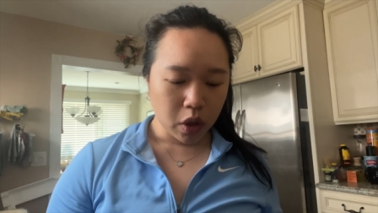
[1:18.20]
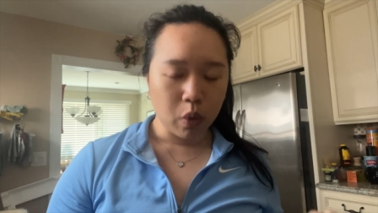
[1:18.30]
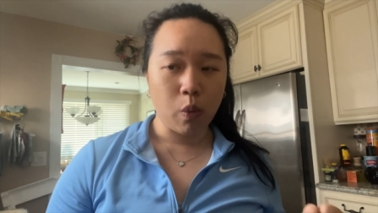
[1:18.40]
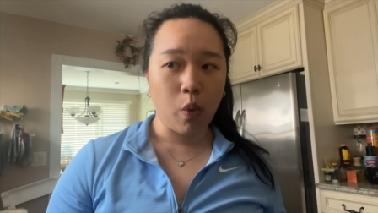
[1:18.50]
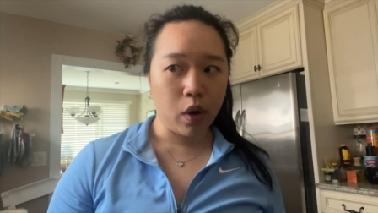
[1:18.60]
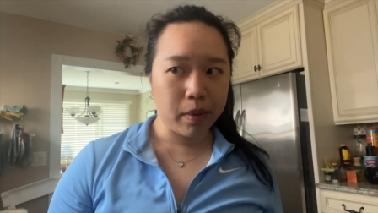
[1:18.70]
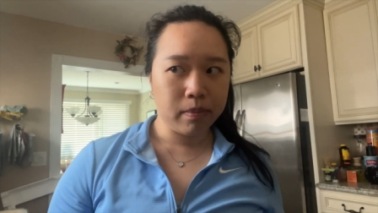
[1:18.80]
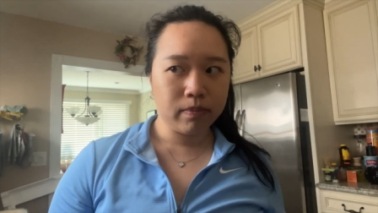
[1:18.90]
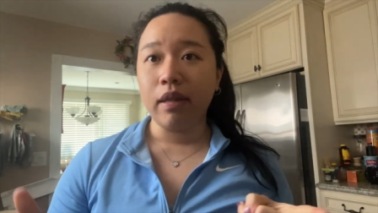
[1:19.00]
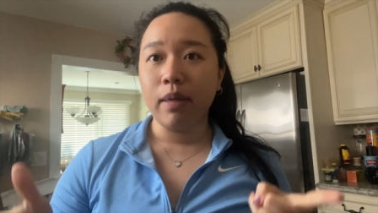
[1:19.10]
warm.
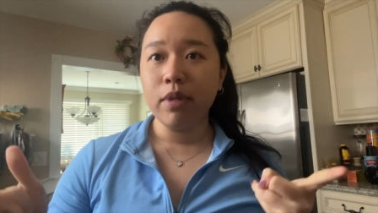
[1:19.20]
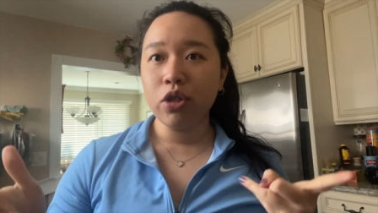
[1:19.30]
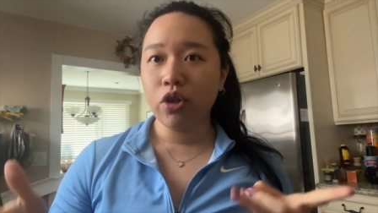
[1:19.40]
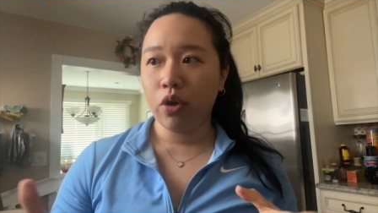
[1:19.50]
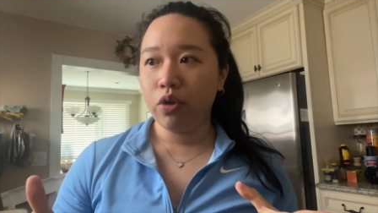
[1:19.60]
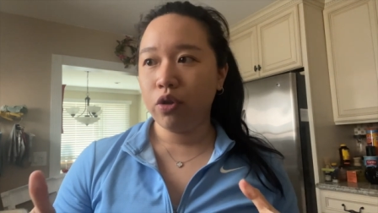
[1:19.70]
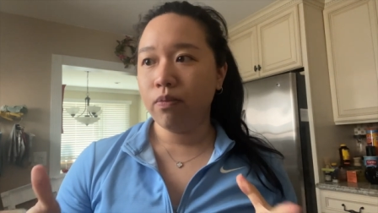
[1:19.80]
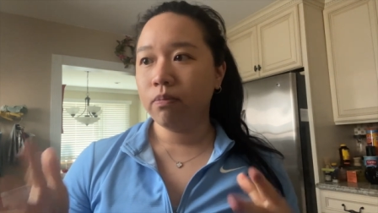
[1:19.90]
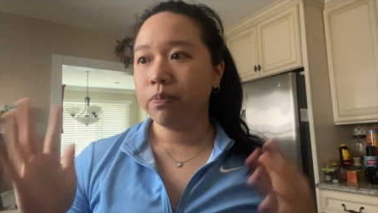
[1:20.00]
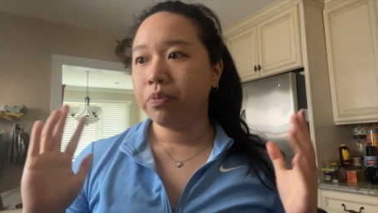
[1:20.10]
Let me show
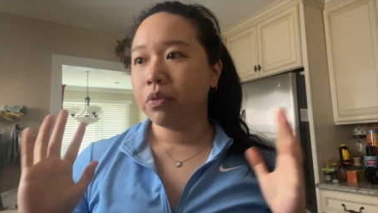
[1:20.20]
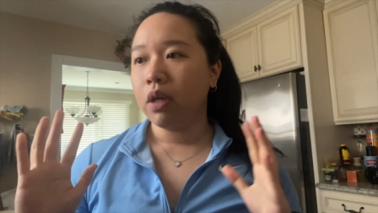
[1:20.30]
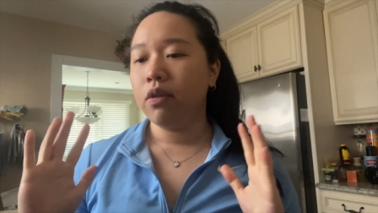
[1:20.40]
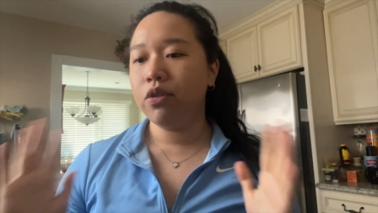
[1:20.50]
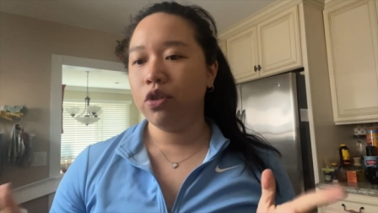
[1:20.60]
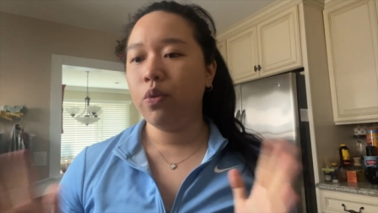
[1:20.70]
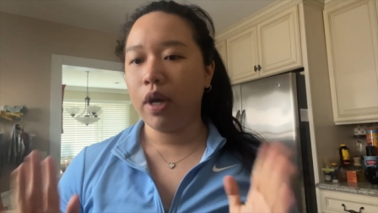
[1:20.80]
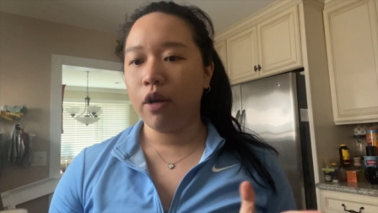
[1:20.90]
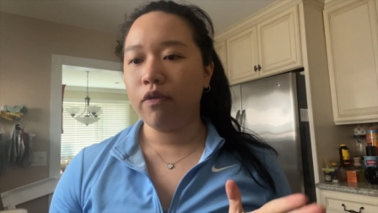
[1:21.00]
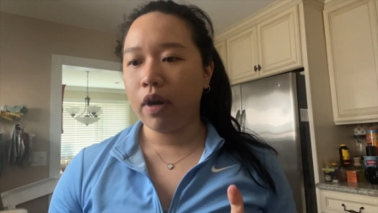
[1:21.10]
you this new
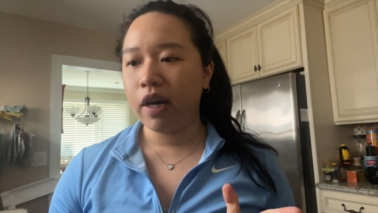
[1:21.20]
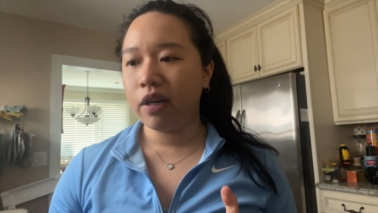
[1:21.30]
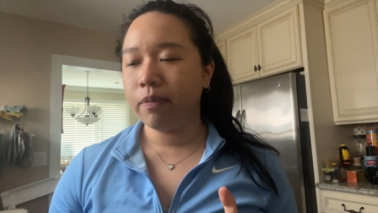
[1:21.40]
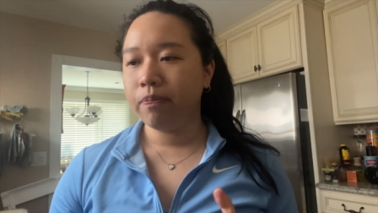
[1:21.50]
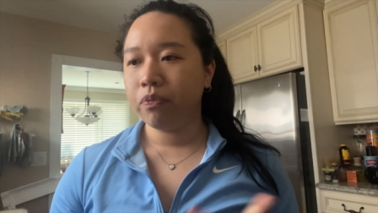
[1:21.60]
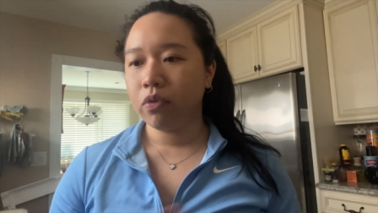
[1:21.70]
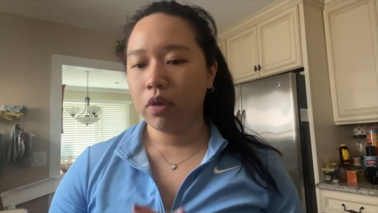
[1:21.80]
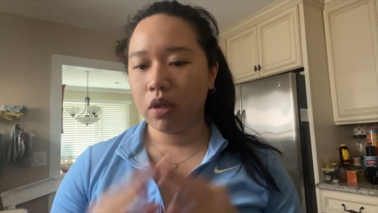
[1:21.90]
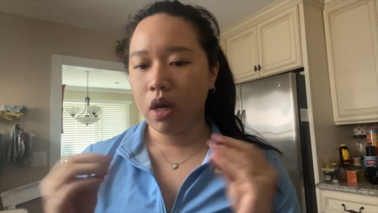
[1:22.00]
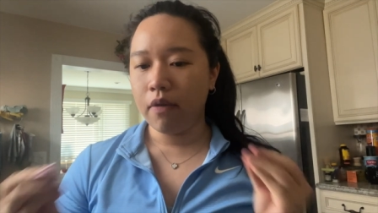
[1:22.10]
air fryer
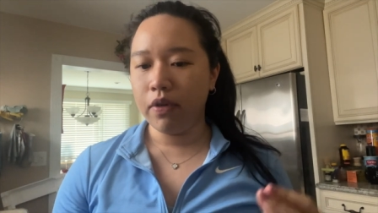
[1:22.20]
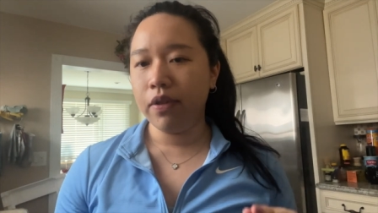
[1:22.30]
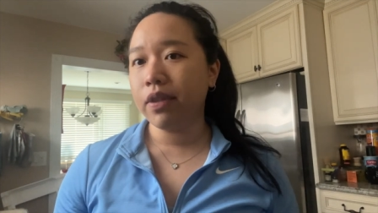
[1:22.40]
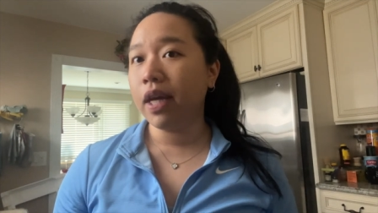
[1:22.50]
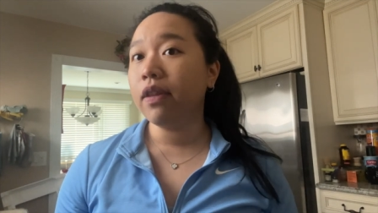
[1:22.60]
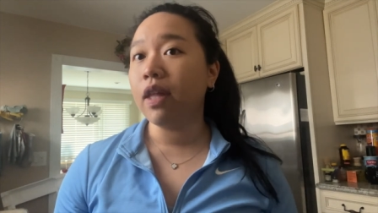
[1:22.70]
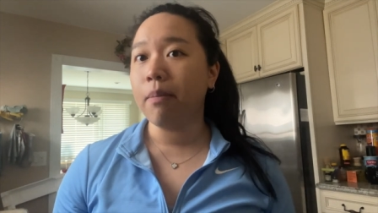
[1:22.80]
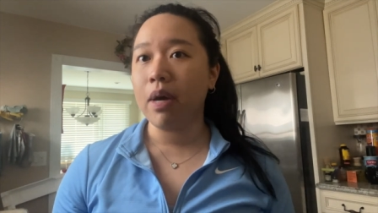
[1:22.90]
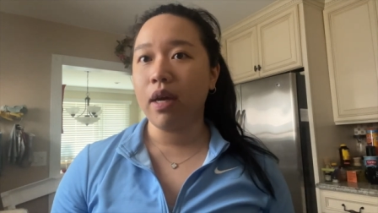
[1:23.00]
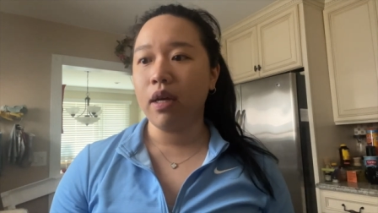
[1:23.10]
oven thing that
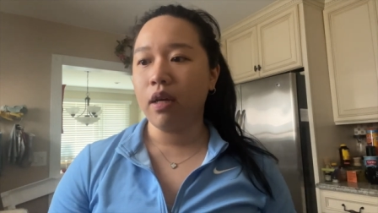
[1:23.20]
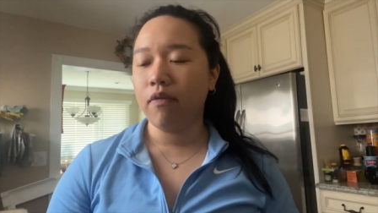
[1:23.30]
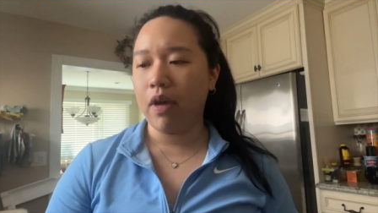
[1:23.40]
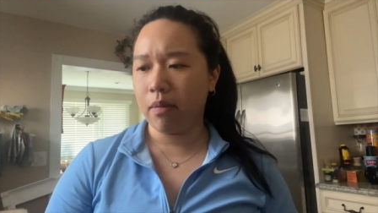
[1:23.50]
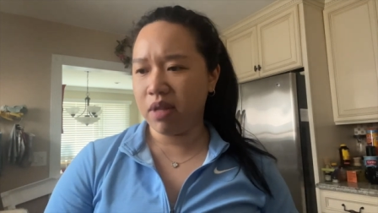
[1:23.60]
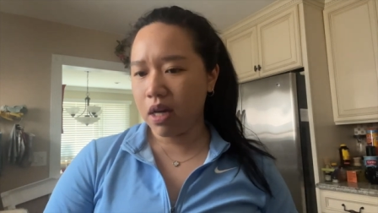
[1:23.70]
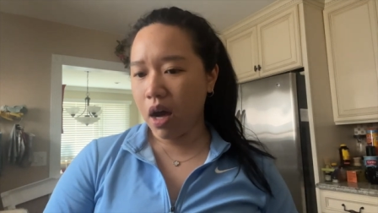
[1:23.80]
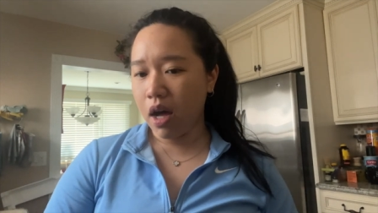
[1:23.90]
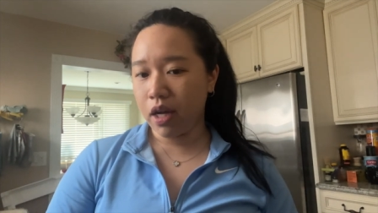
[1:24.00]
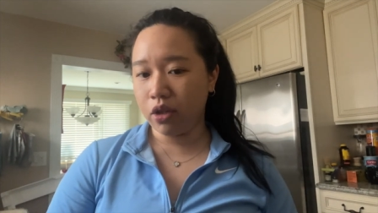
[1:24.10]
my family
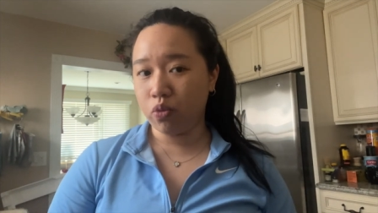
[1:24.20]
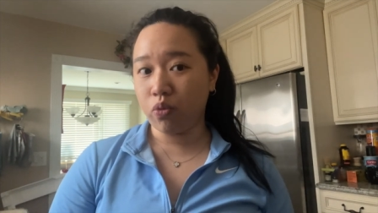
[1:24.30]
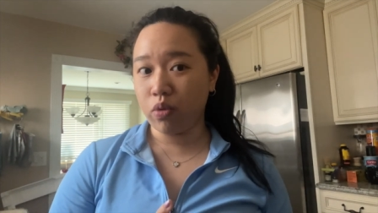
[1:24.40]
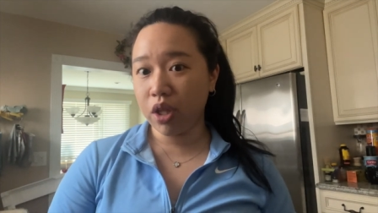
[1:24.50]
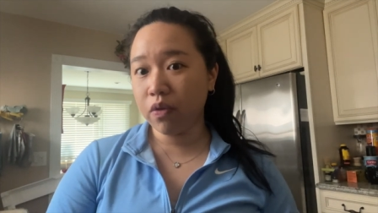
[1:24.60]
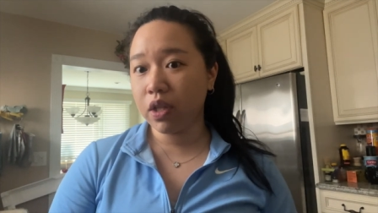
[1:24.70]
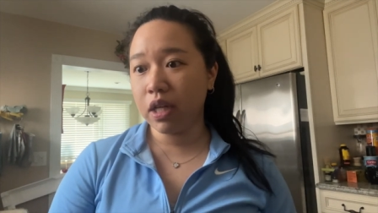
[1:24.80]
got. It's really, really